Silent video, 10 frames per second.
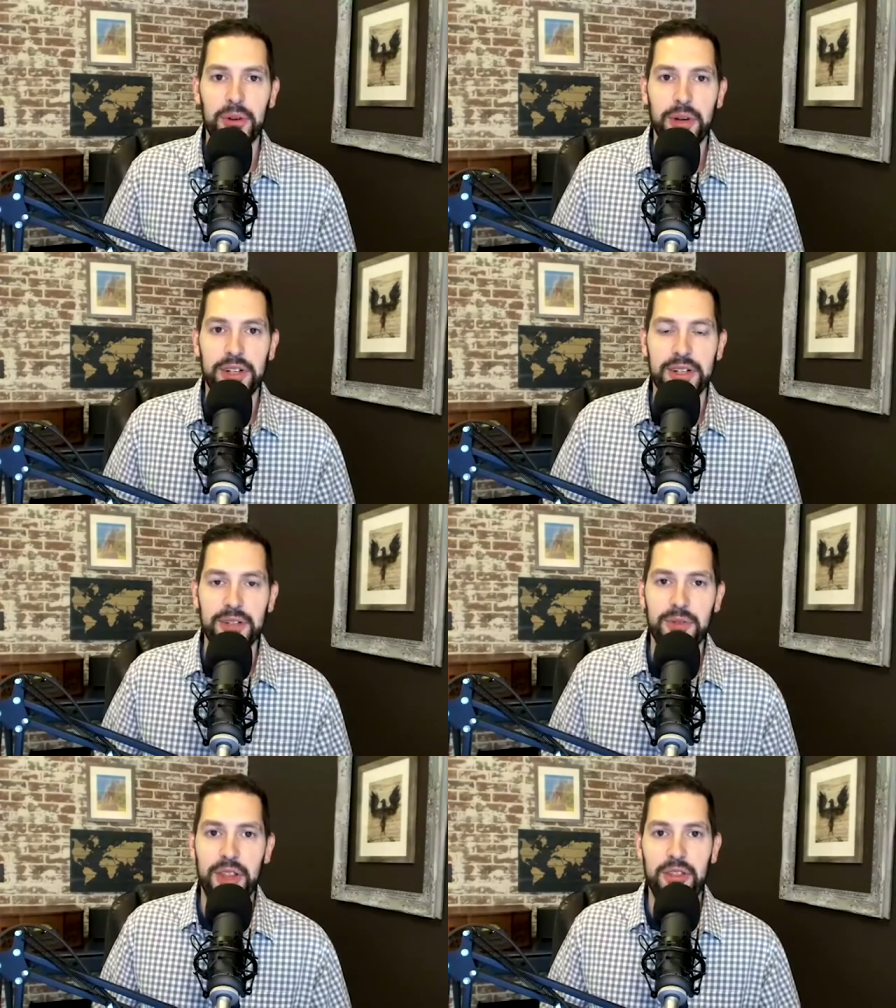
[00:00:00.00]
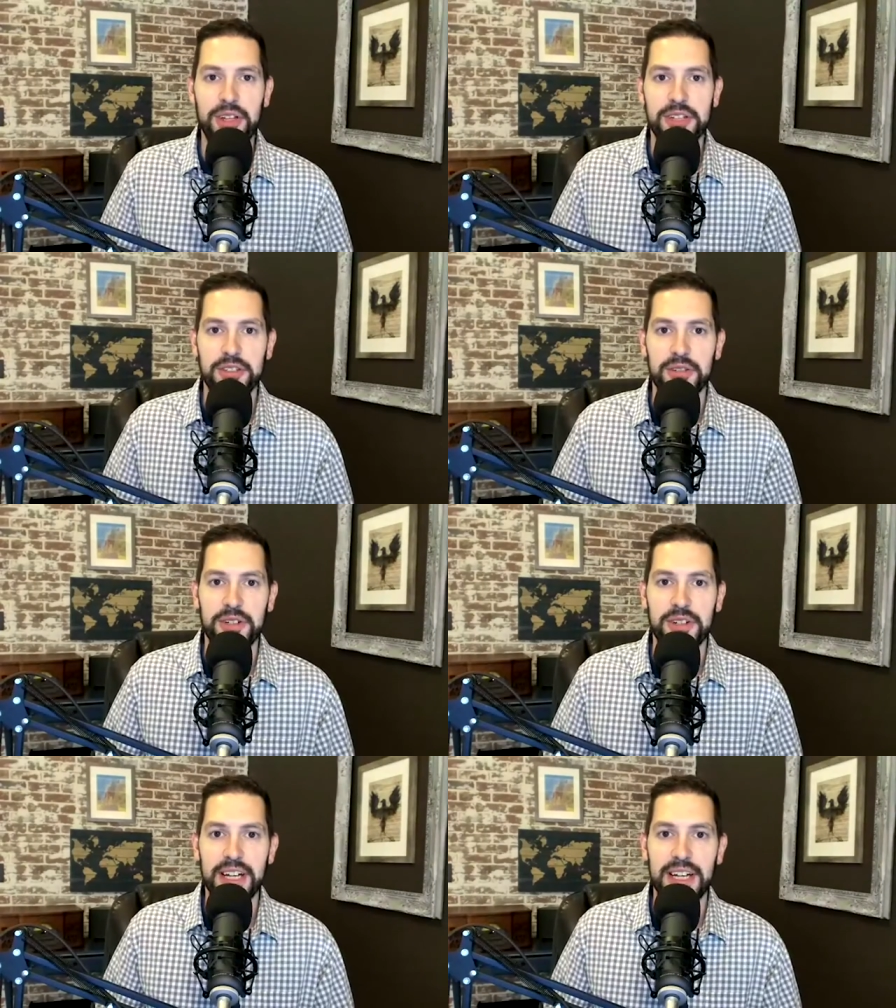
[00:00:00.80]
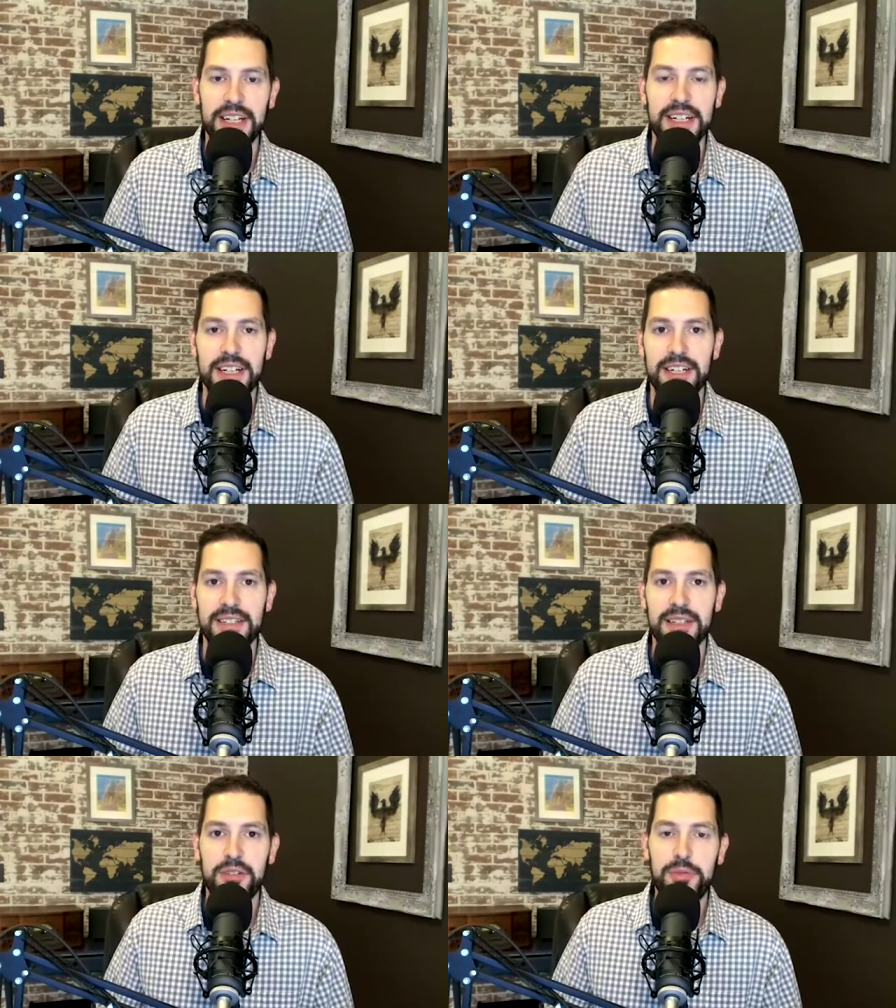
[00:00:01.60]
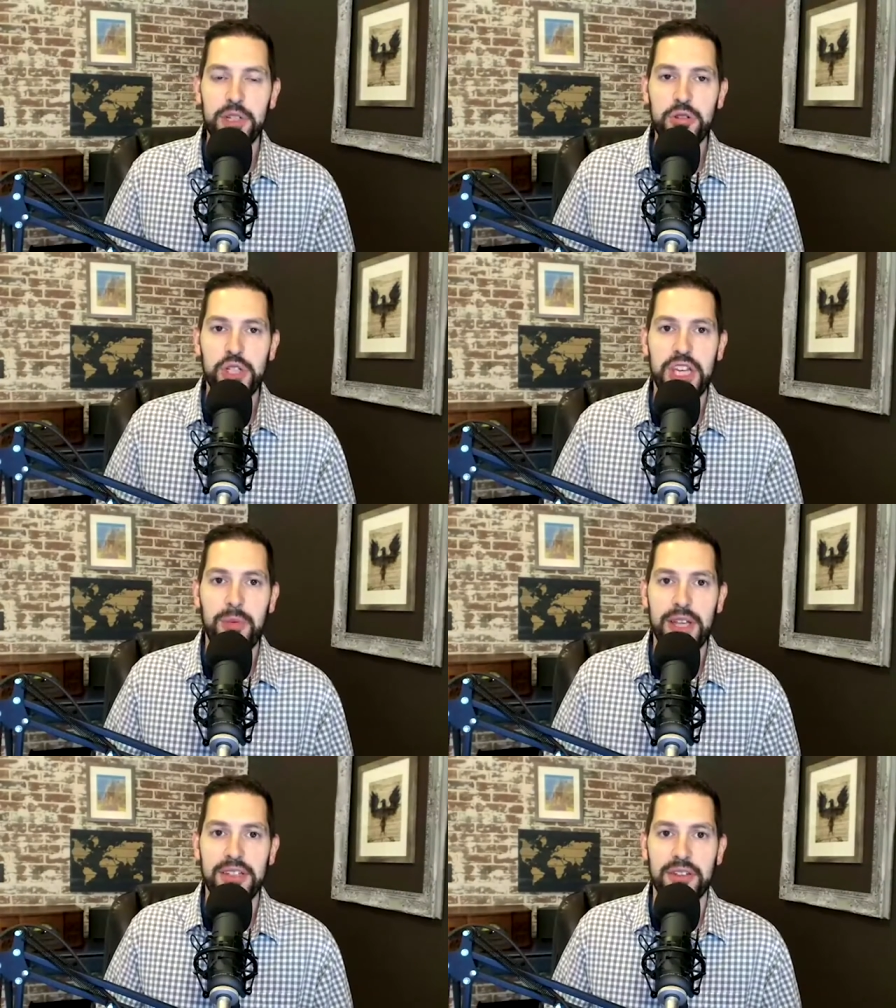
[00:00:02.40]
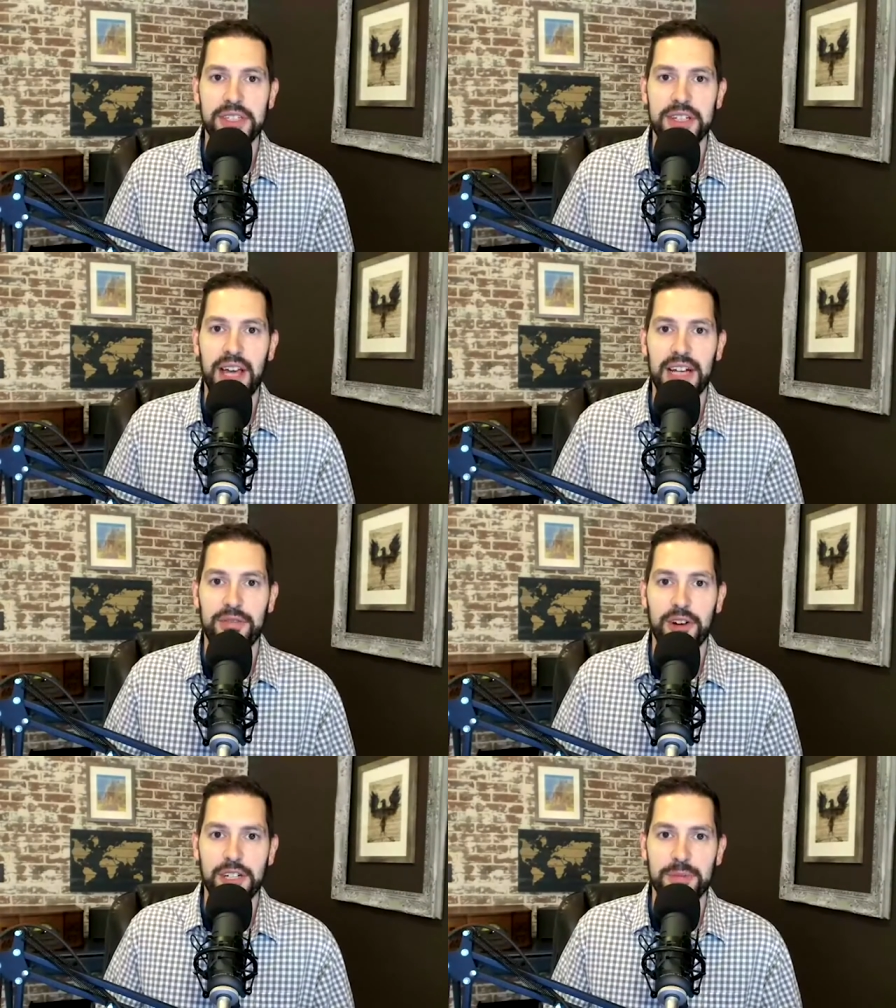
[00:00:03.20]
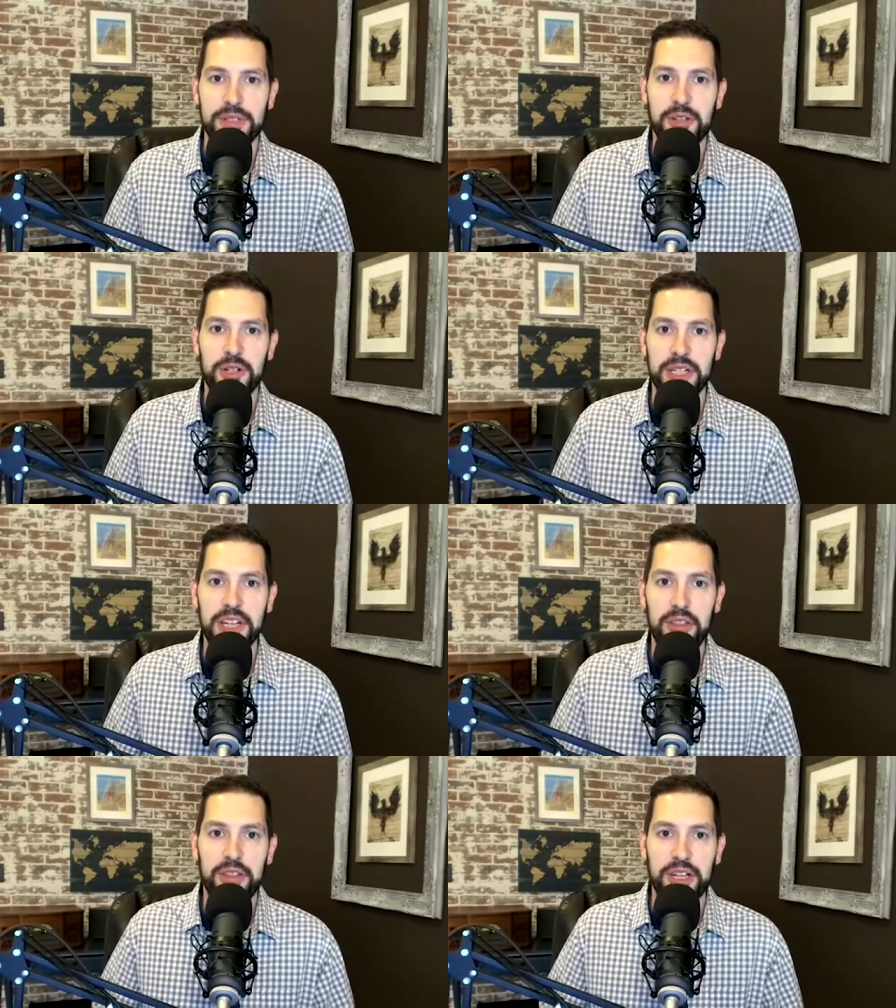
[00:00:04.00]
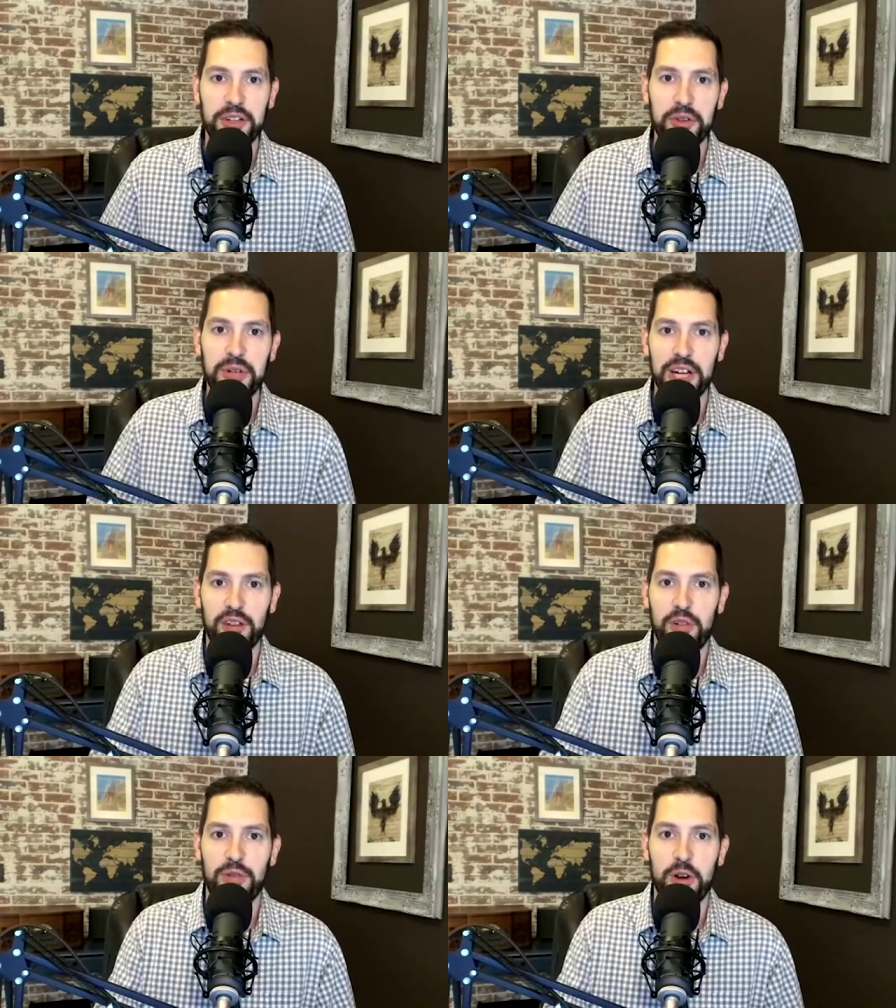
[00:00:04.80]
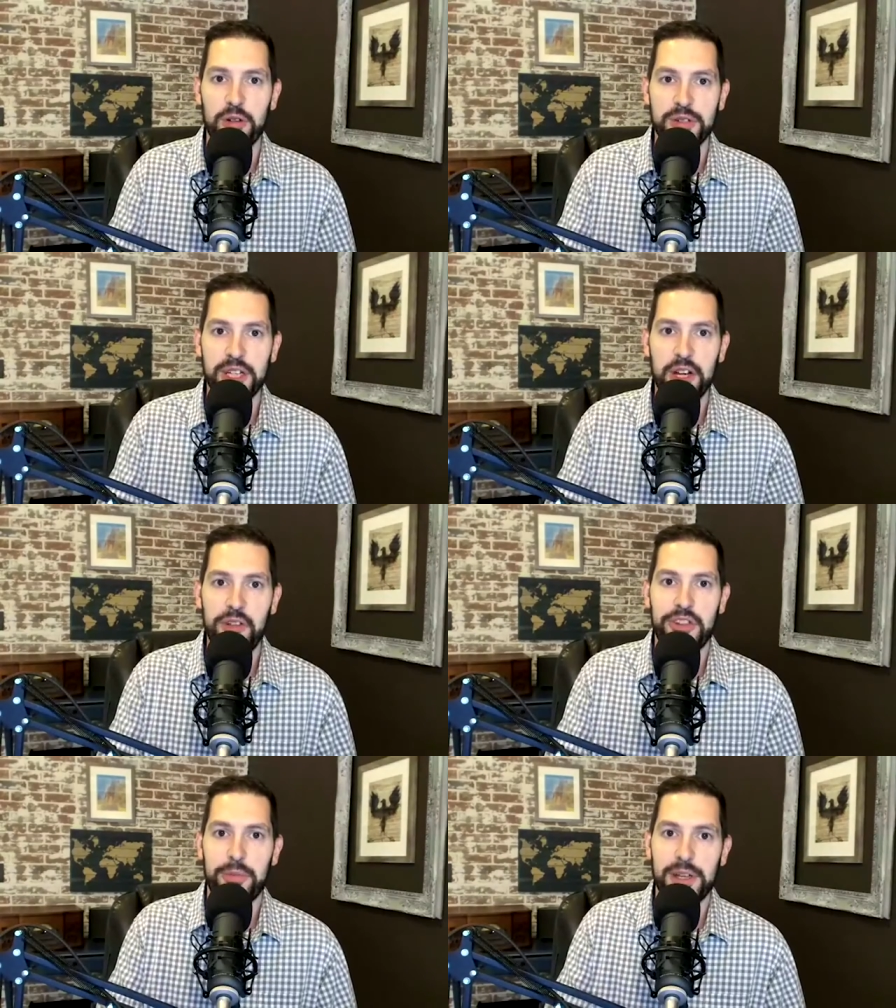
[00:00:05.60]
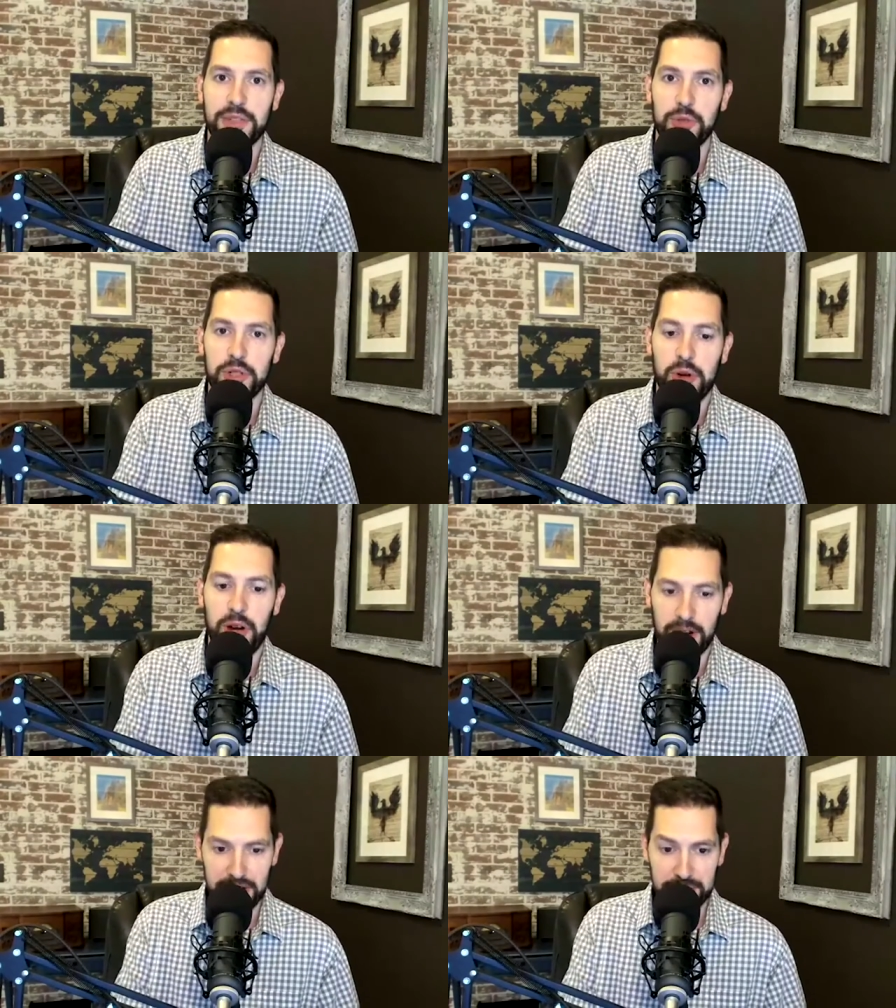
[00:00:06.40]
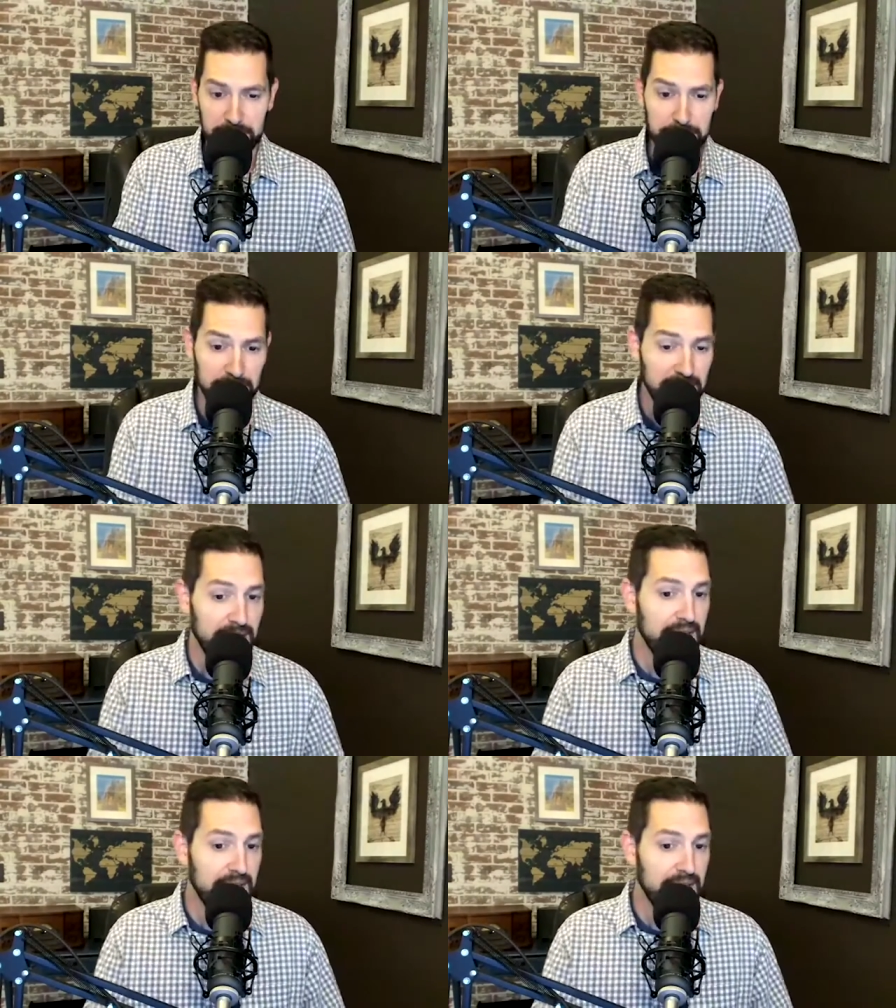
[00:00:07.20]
whether they deserve it or not. And usually he waits till he's attacked first, but certainly nothing new here for voters. They know the president will go hard at people.